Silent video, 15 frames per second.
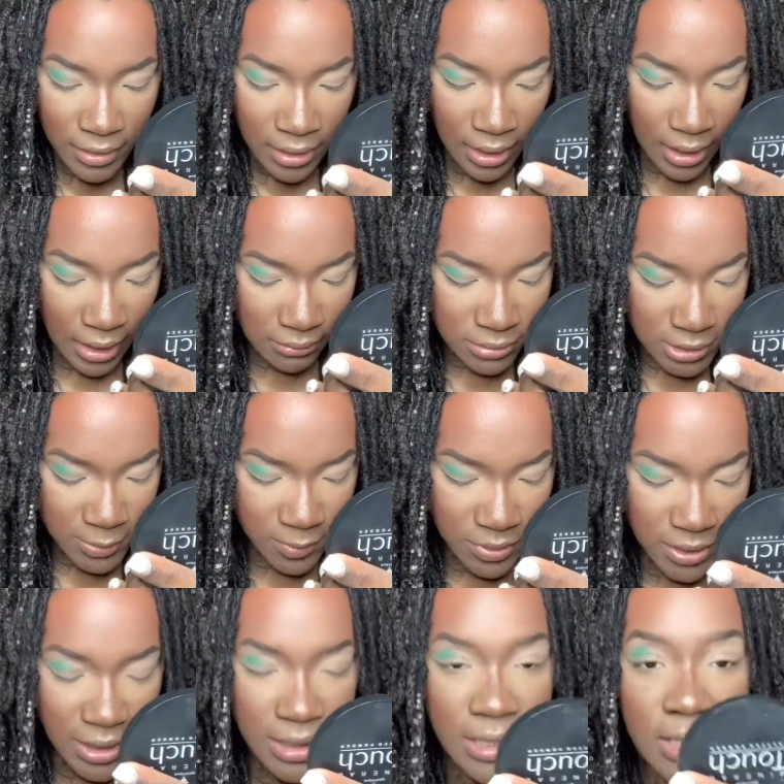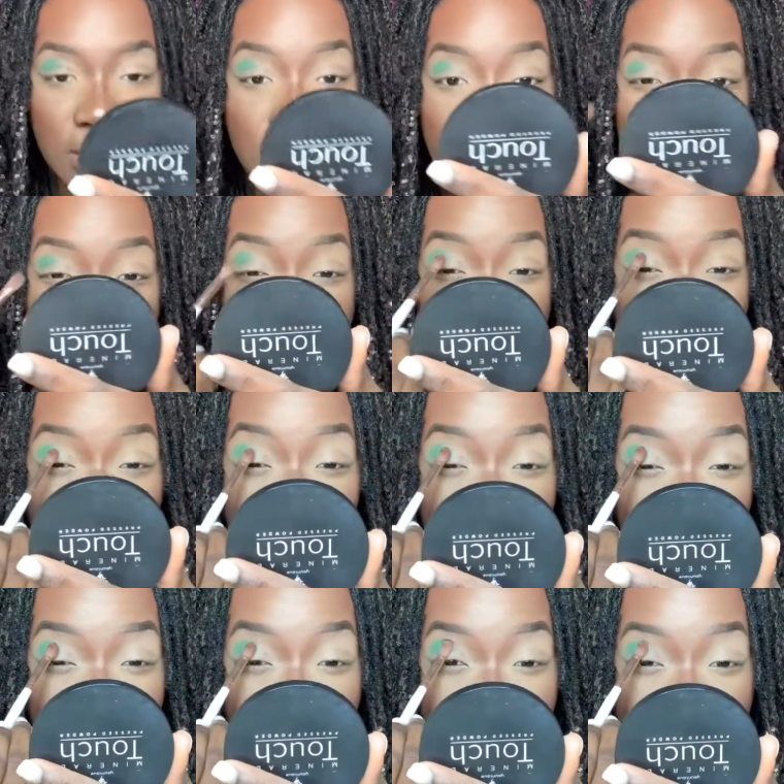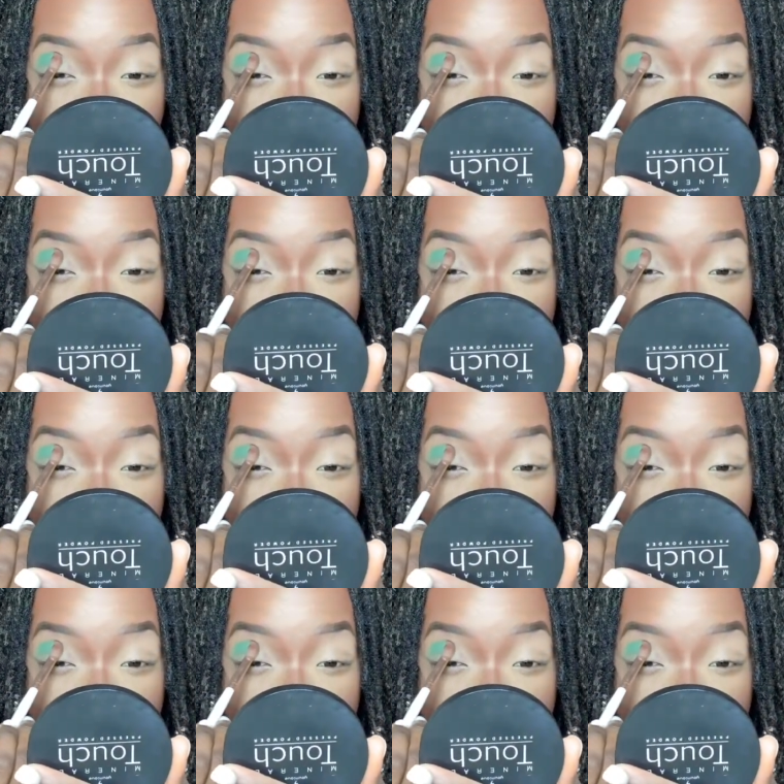And I'm just putting this like all in the